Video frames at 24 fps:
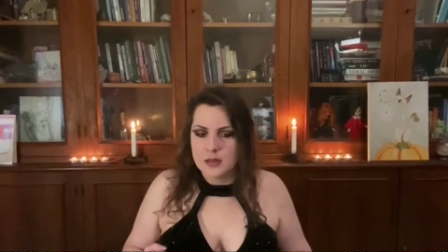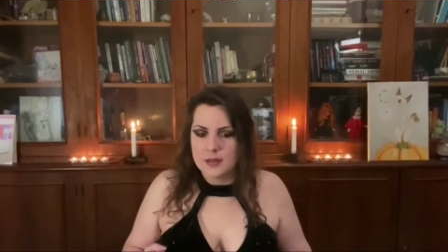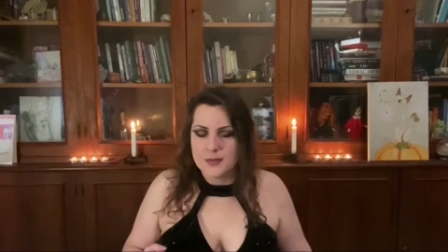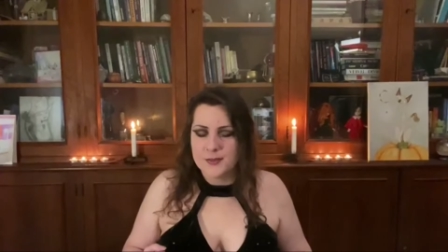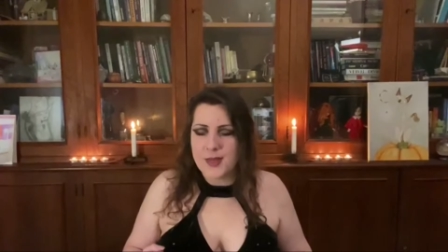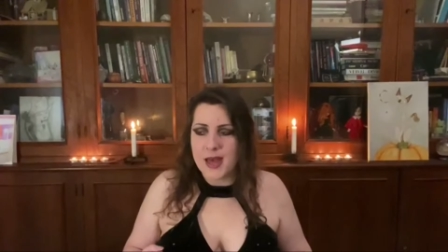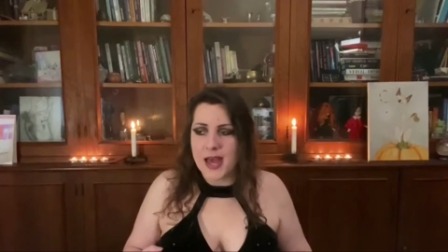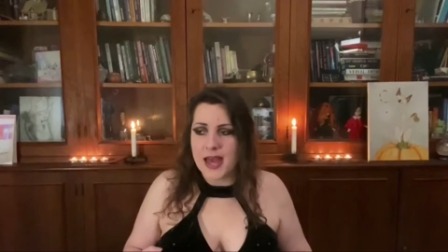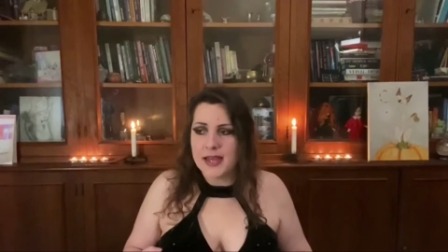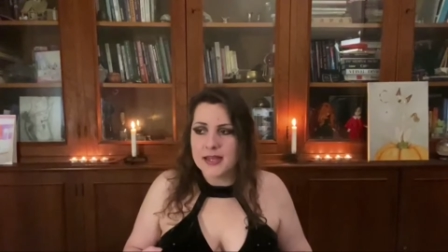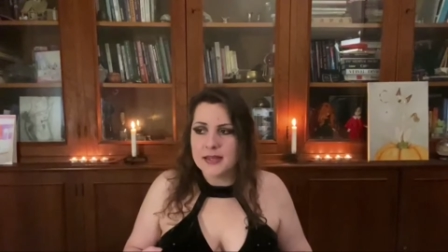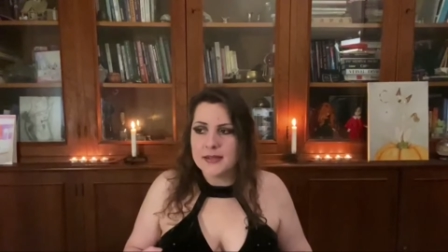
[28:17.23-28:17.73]

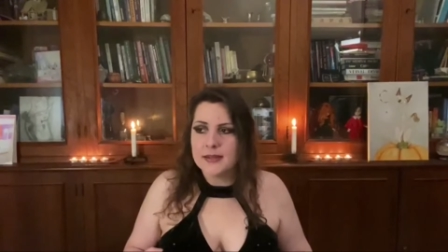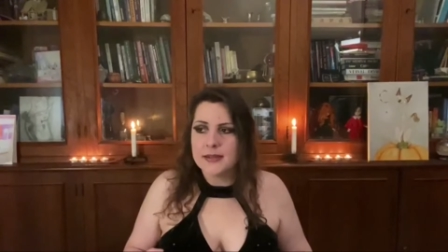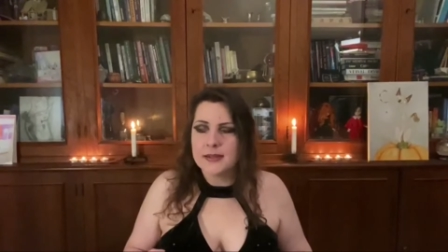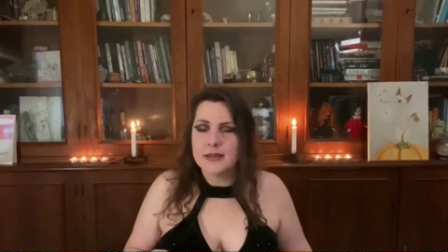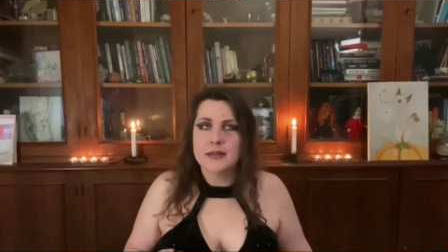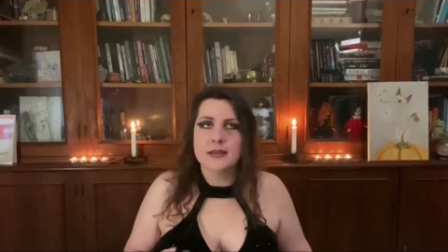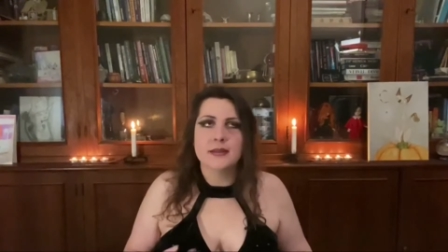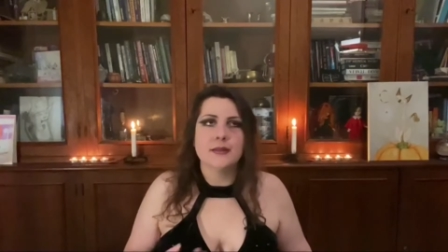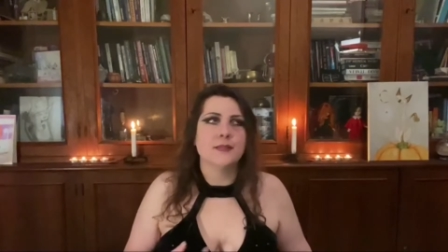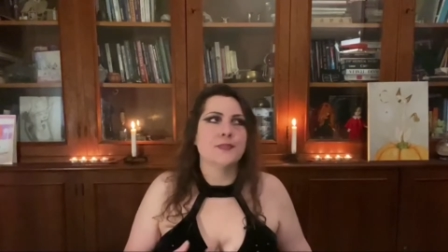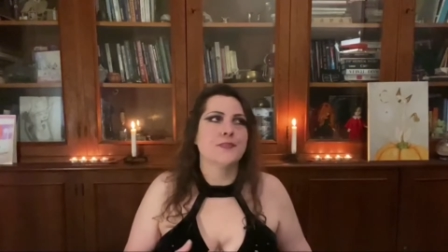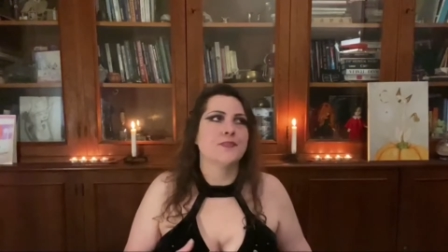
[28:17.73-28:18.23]
Then
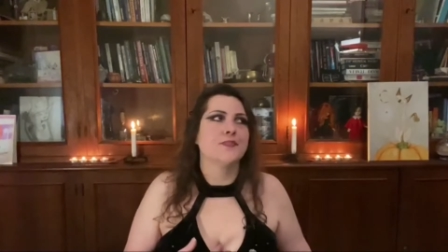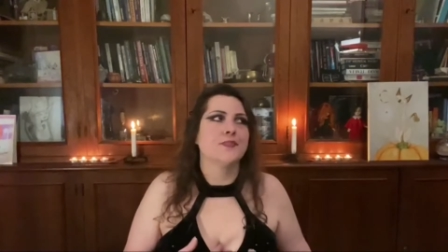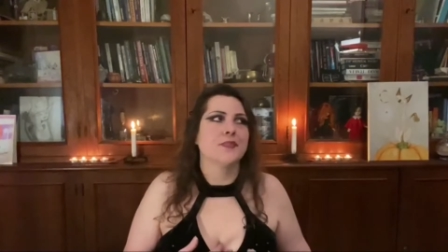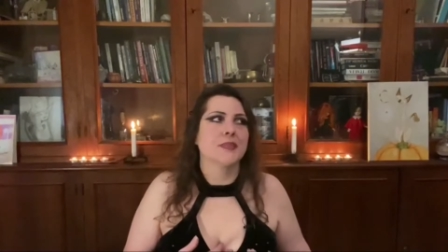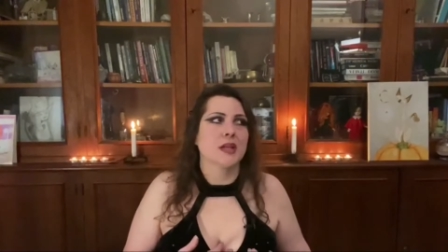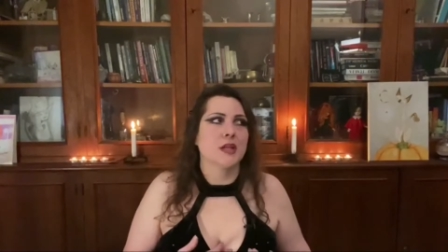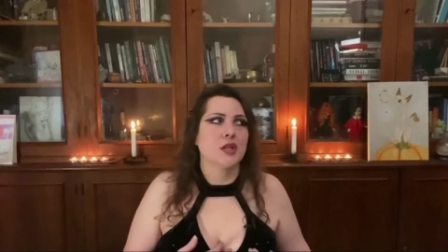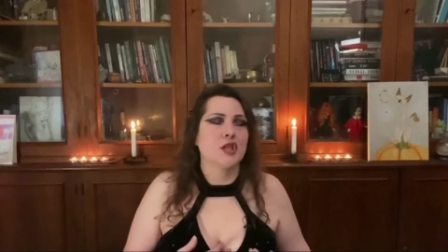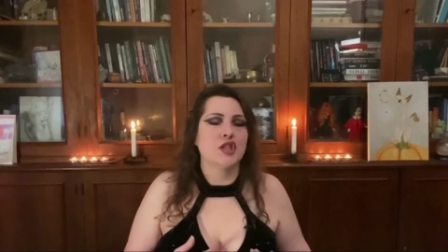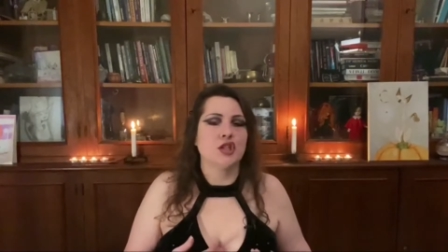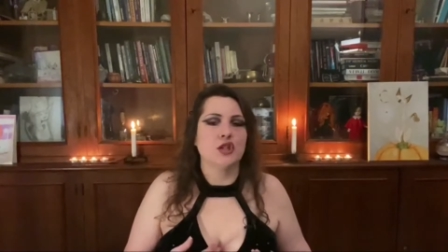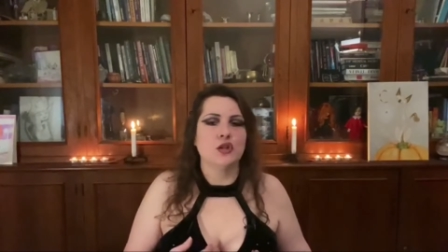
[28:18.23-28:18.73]
uh,
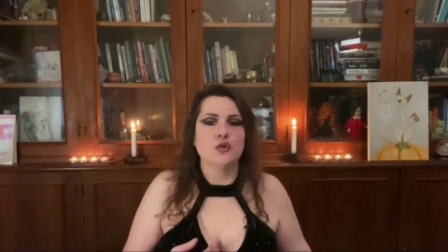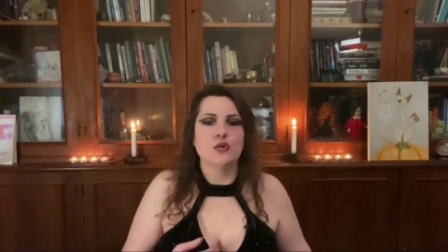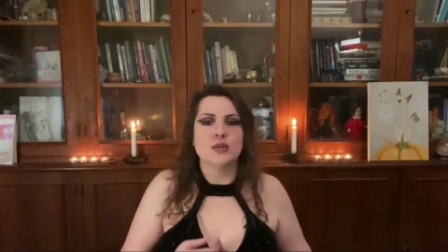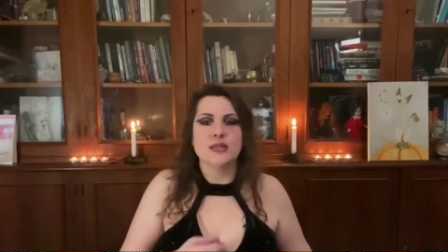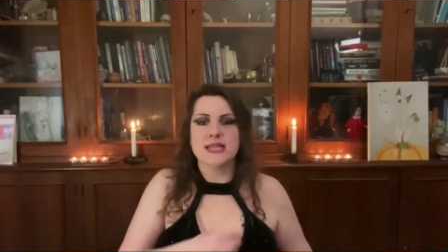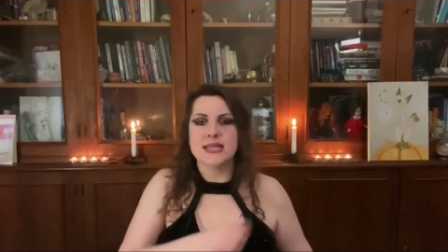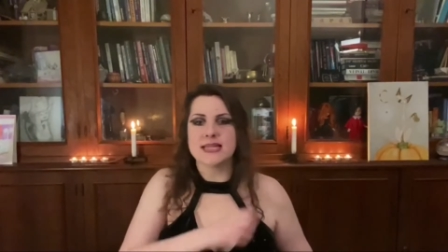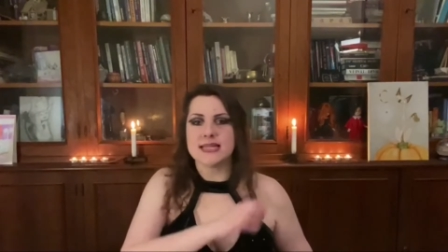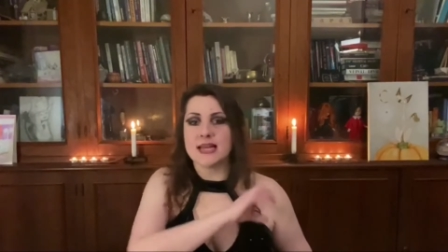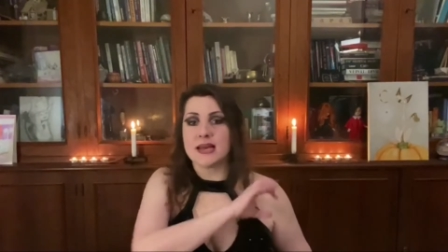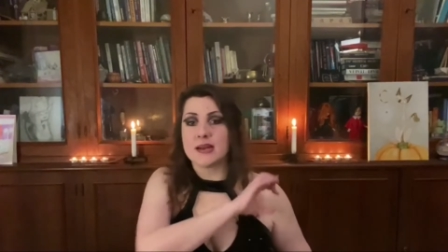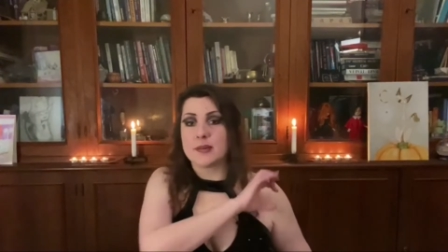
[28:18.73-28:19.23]
she
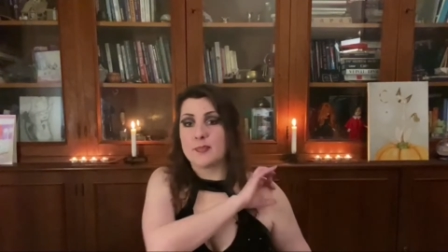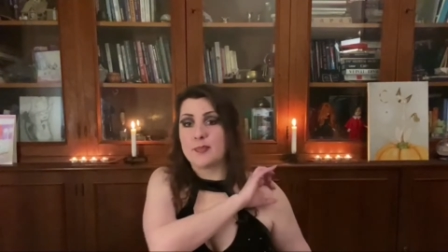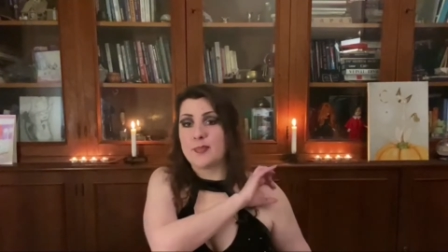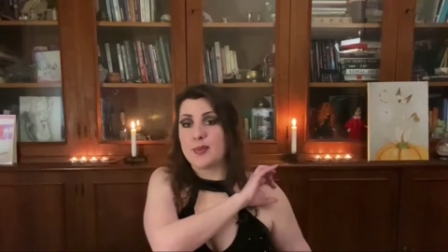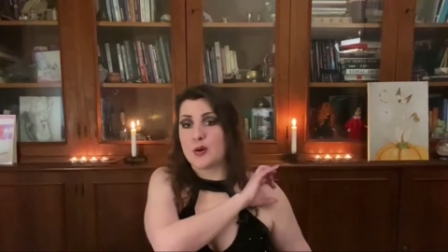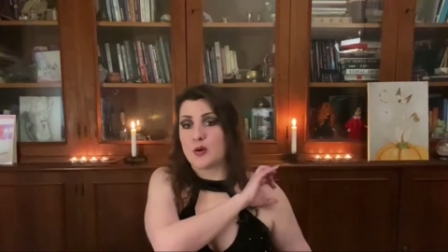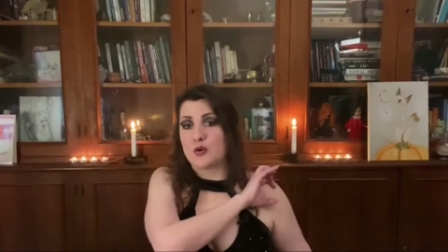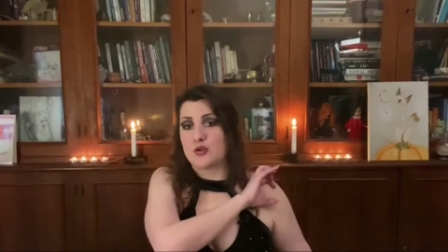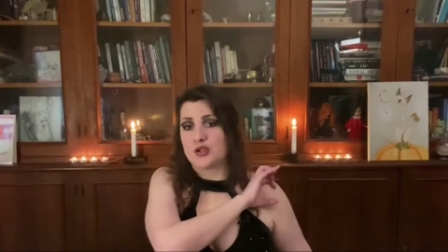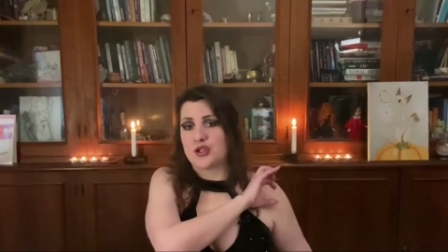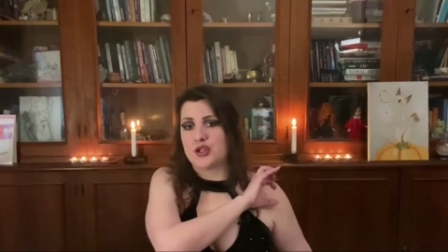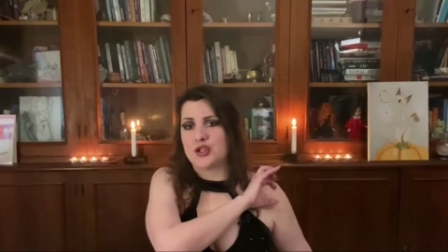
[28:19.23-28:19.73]
loses her
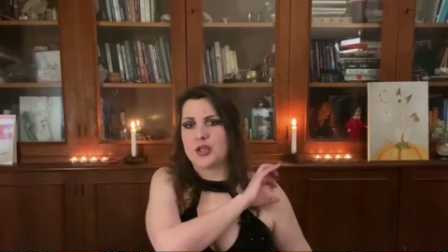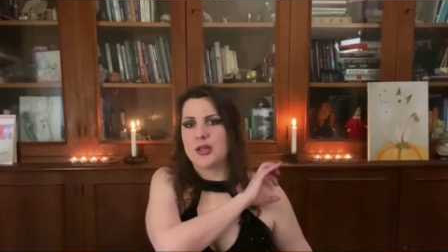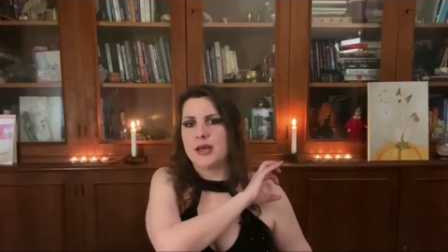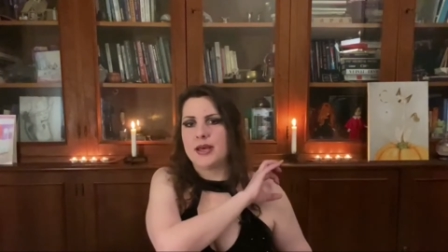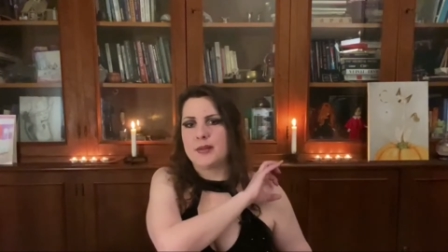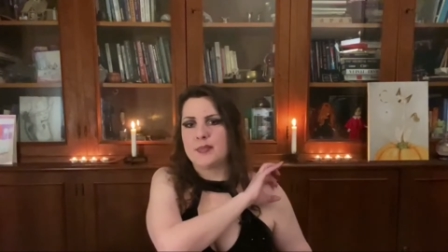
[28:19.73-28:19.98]
brooch.